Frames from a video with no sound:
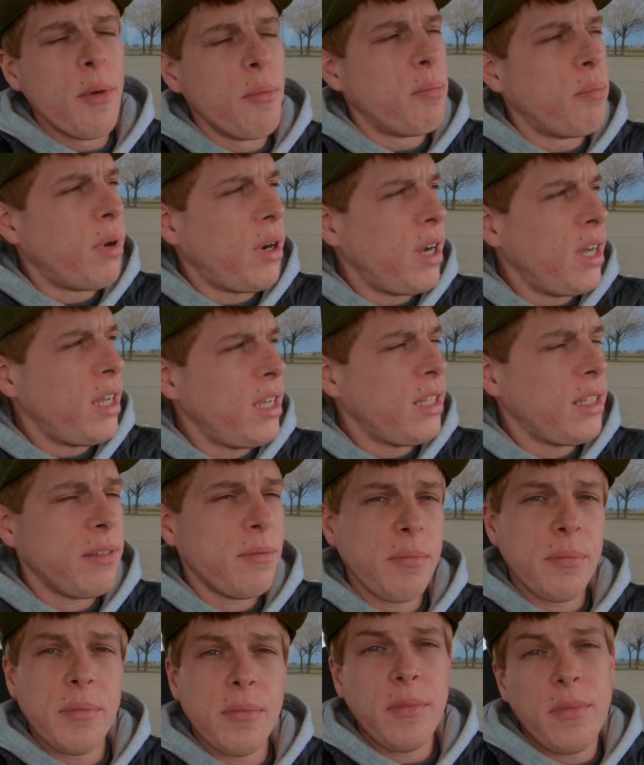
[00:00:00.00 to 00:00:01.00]
But
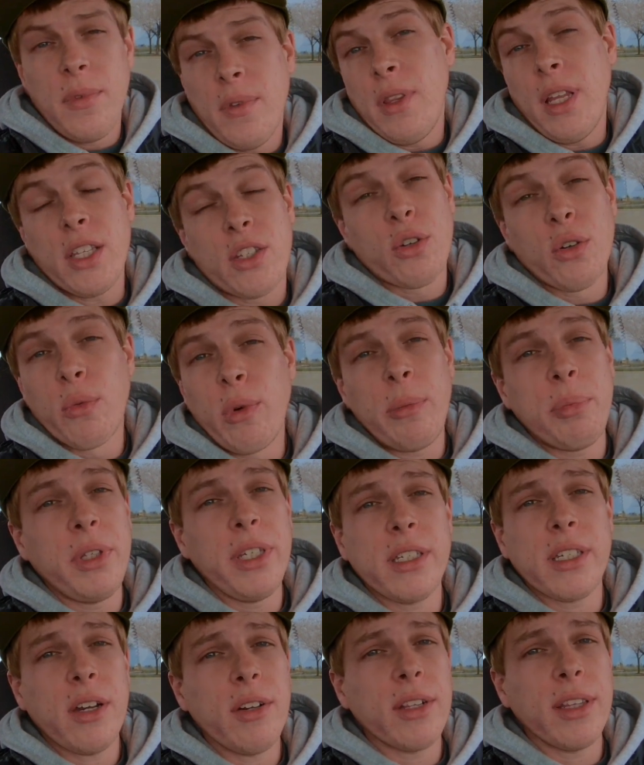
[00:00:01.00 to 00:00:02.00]
let's go rip
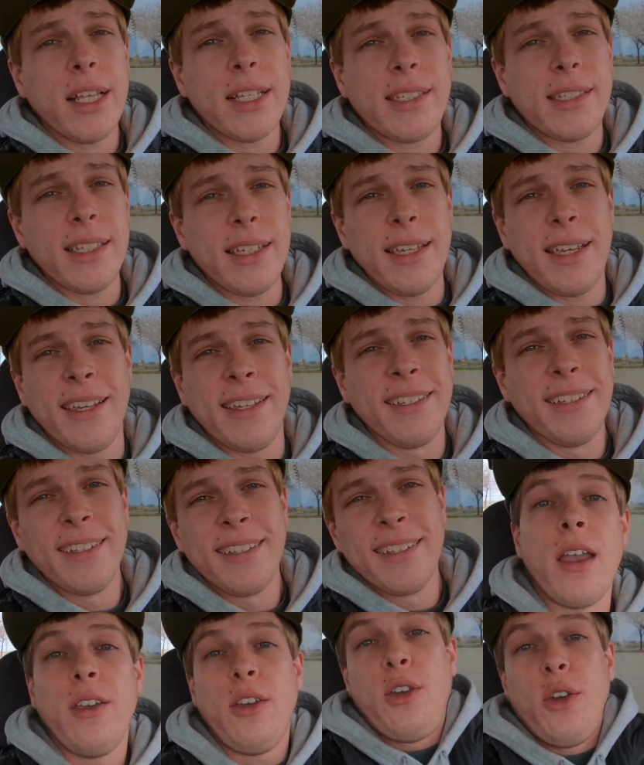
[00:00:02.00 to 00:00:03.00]
these out and let's see.
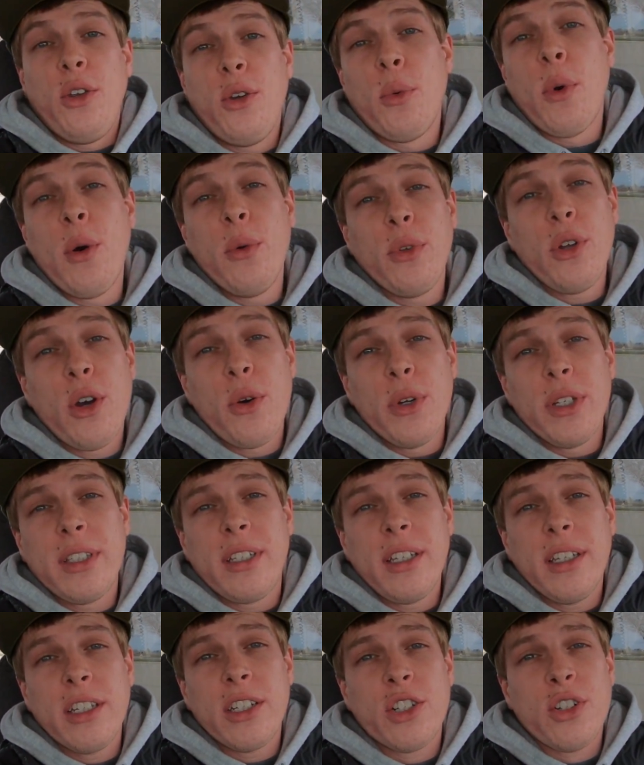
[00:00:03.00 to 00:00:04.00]
You won't know
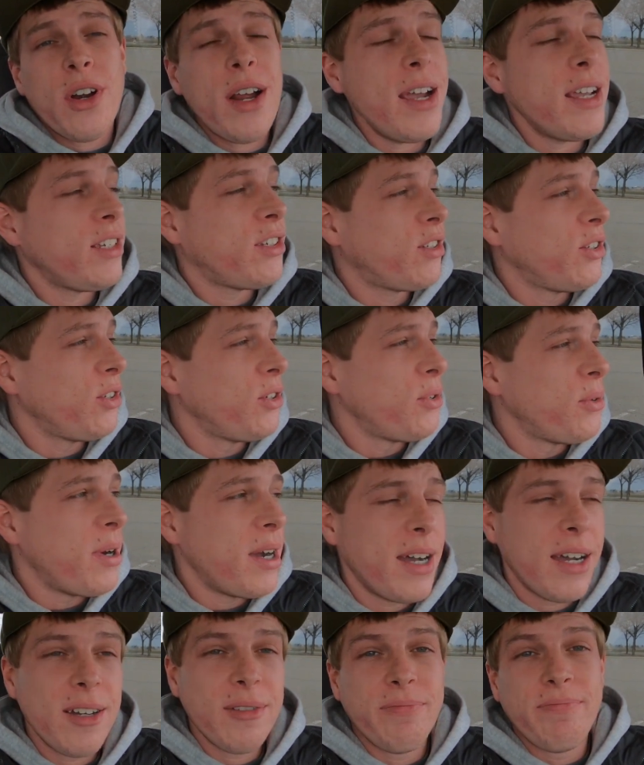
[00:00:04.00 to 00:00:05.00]
until you try.
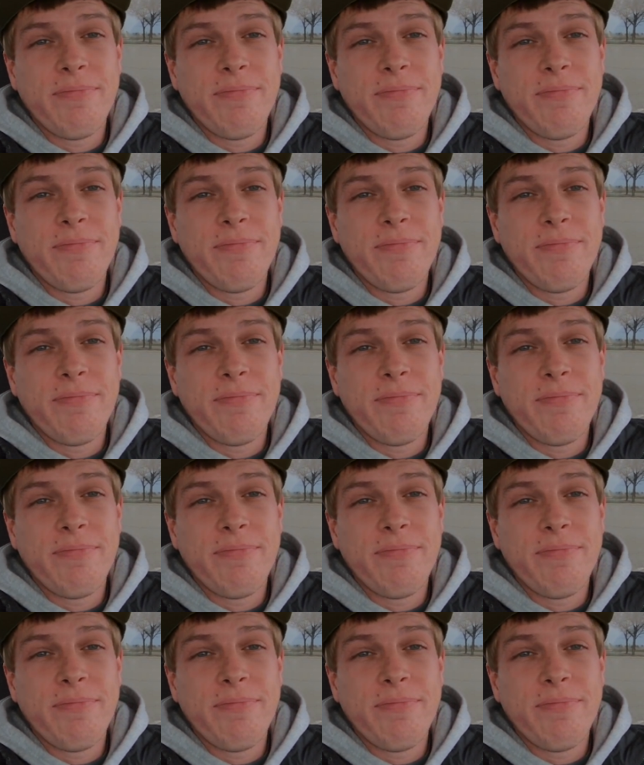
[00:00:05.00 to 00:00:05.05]
So